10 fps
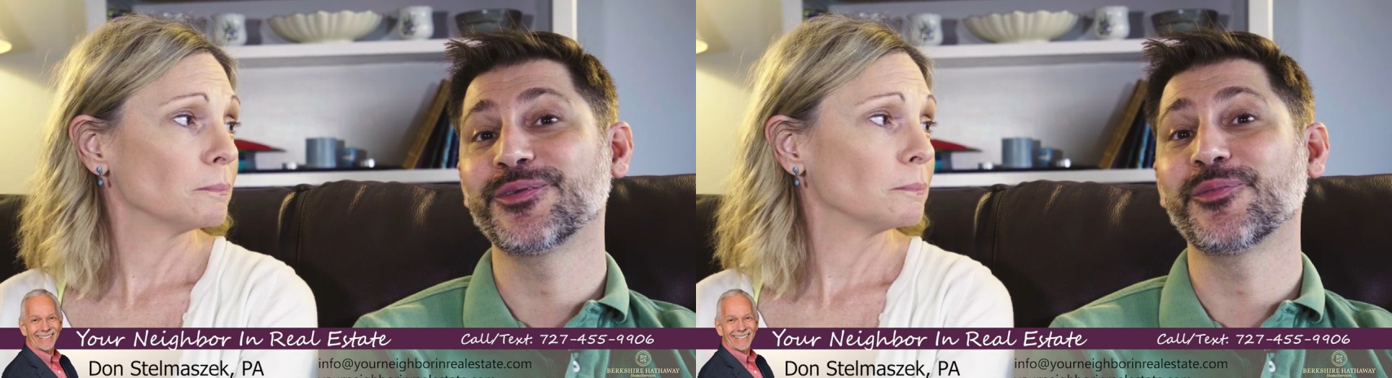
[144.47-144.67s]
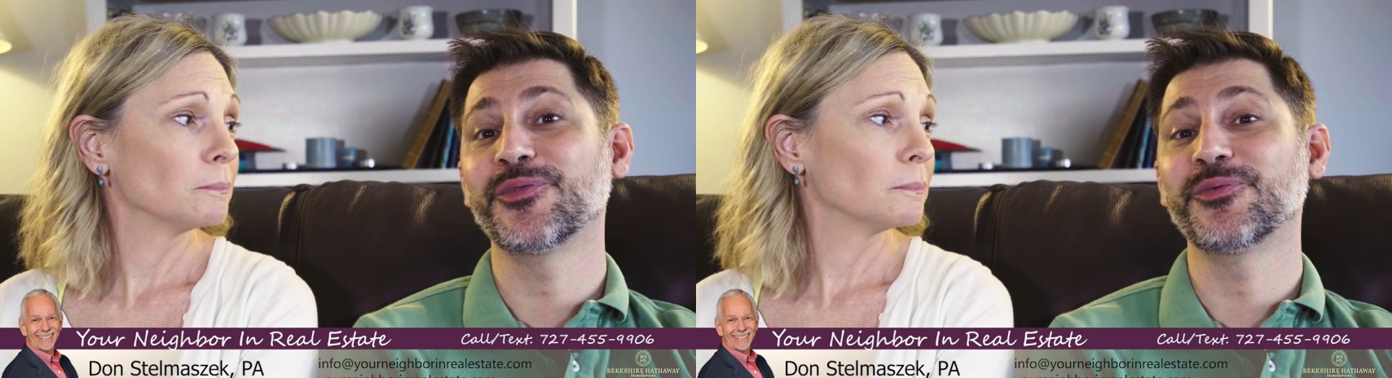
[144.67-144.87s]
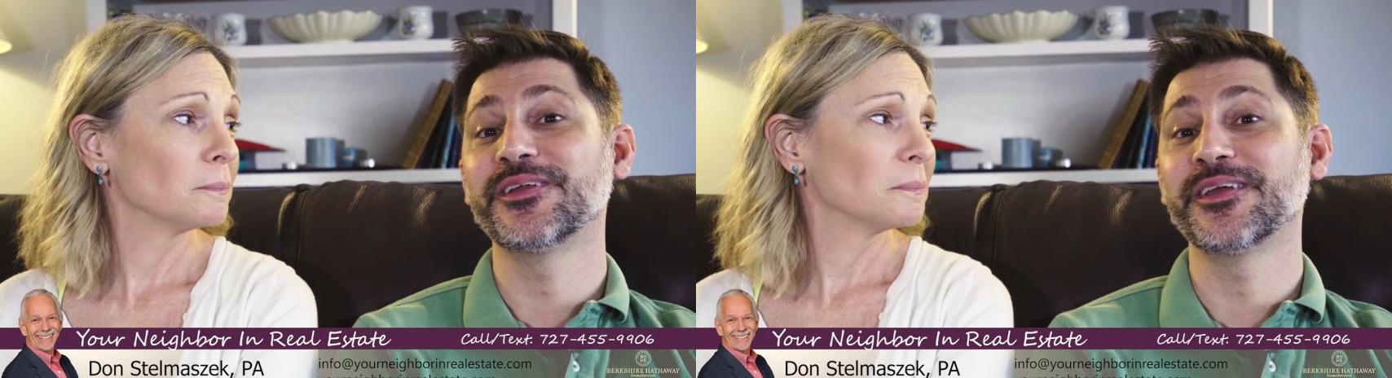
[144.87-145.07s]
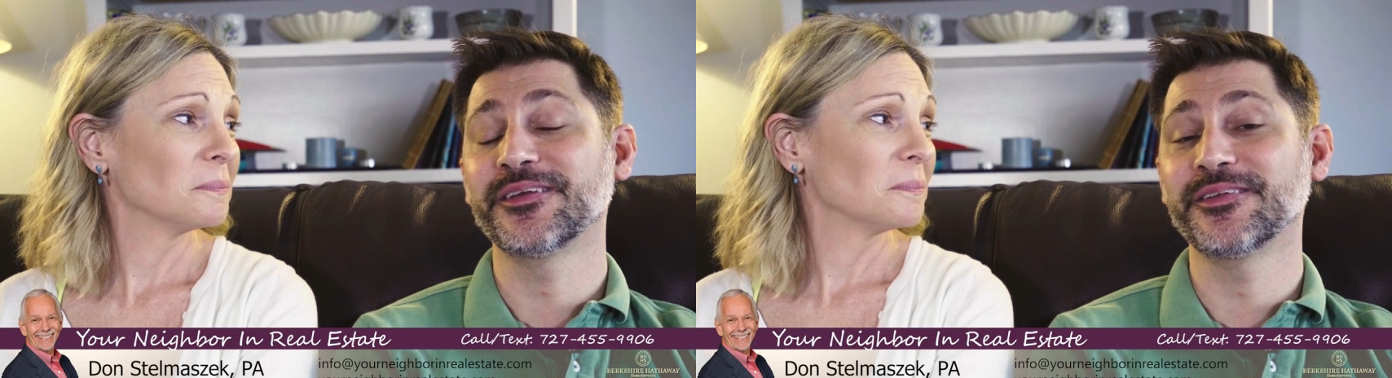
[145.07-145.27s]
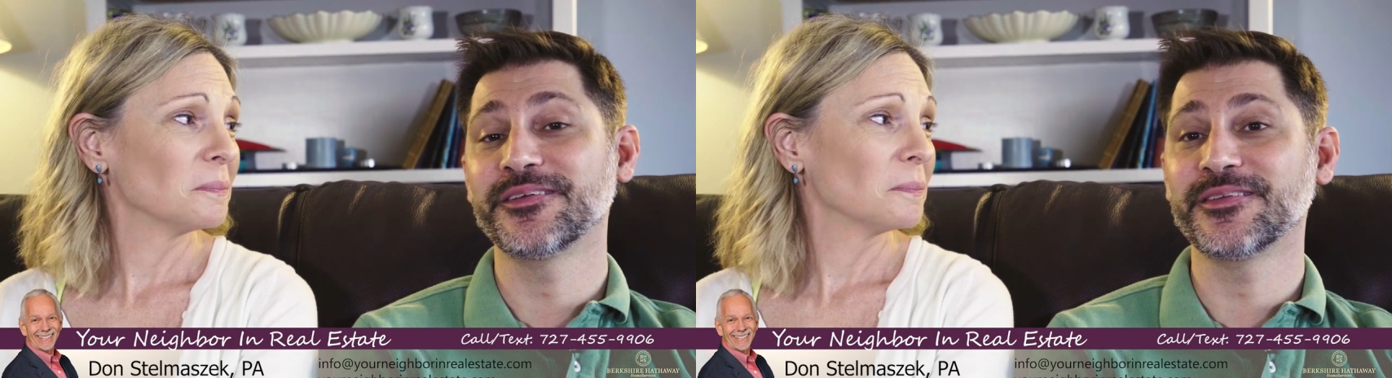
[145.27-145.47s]
Speaker 1: some of the
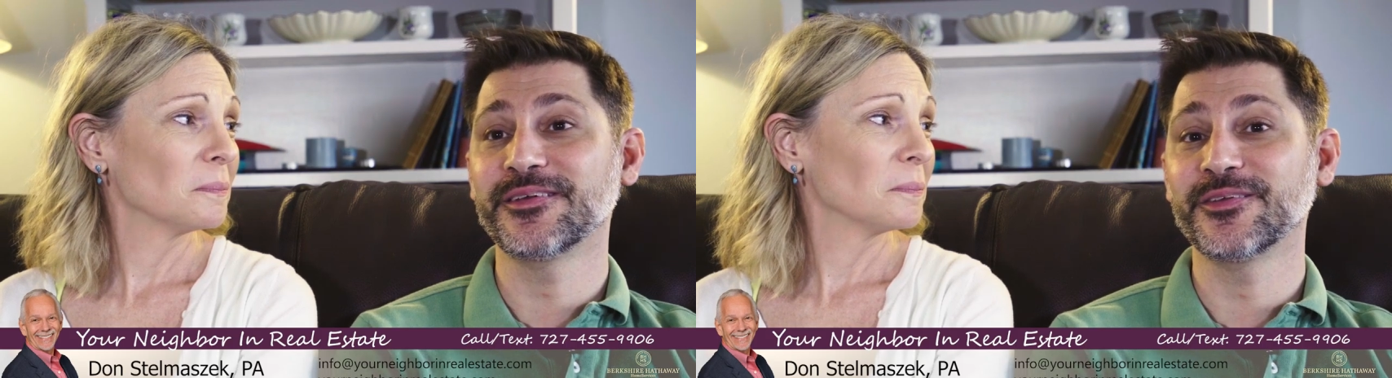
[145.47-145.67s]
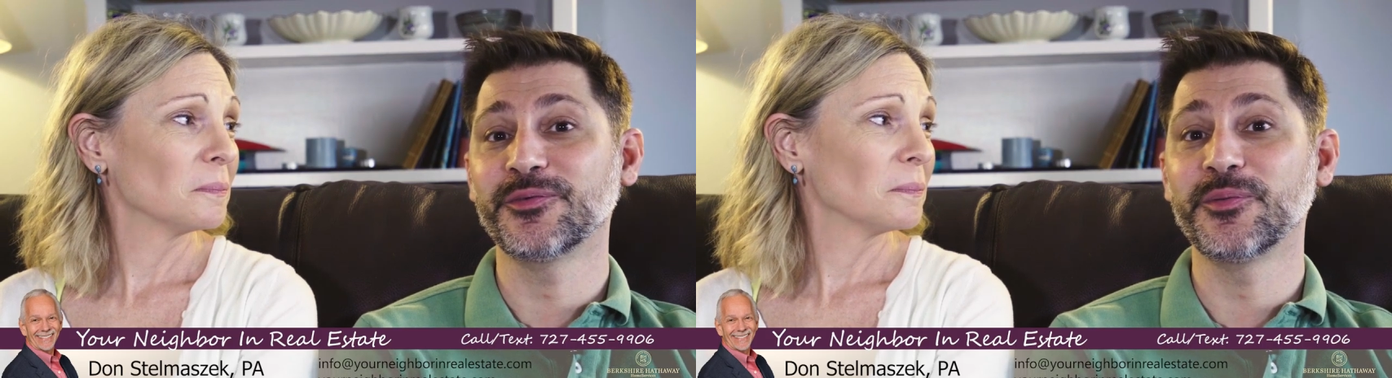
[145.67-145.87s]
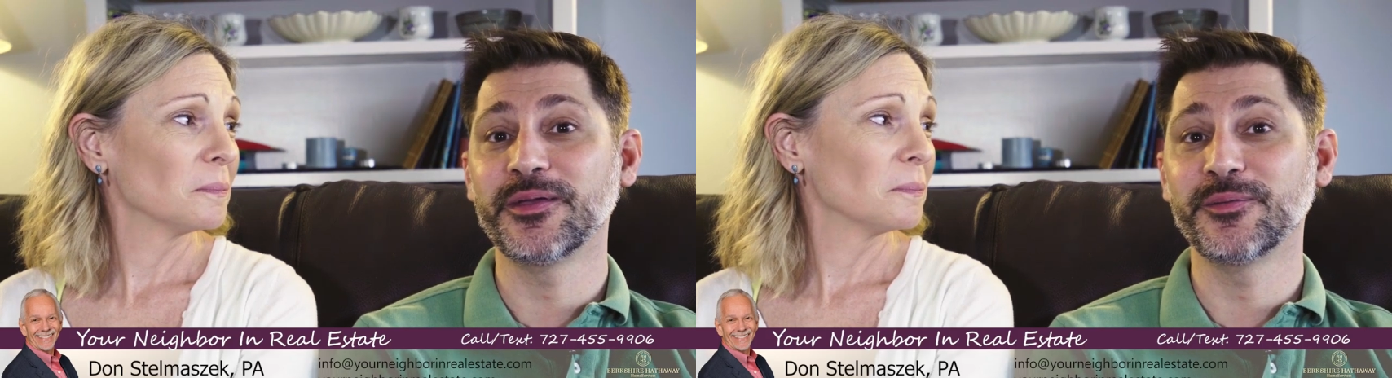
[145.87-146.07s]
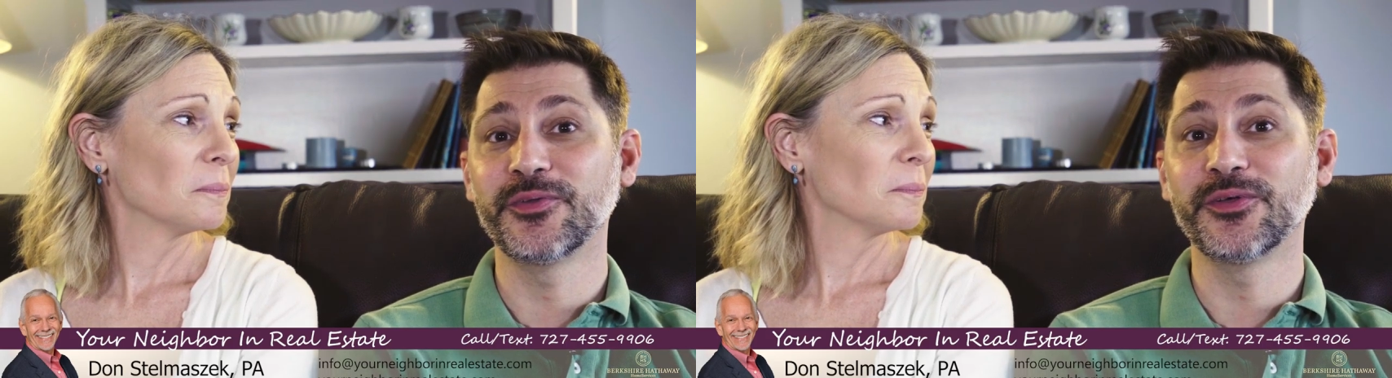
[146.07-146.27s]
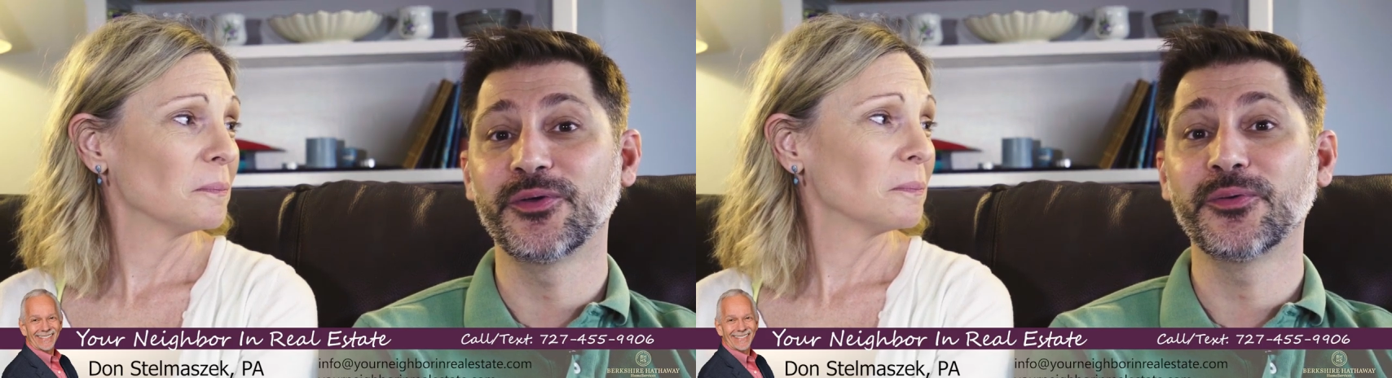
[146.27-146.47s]
ridiculous things that we made
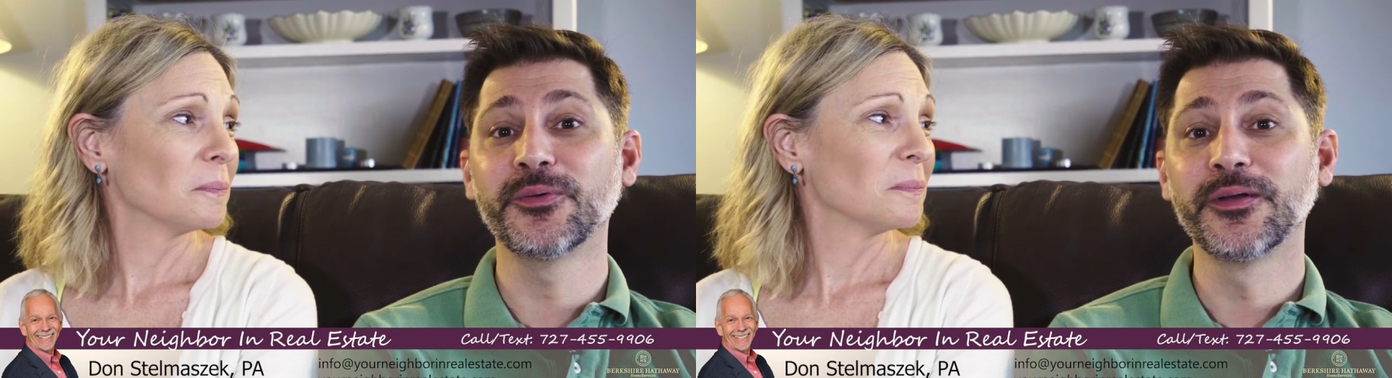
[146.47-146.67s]
him do.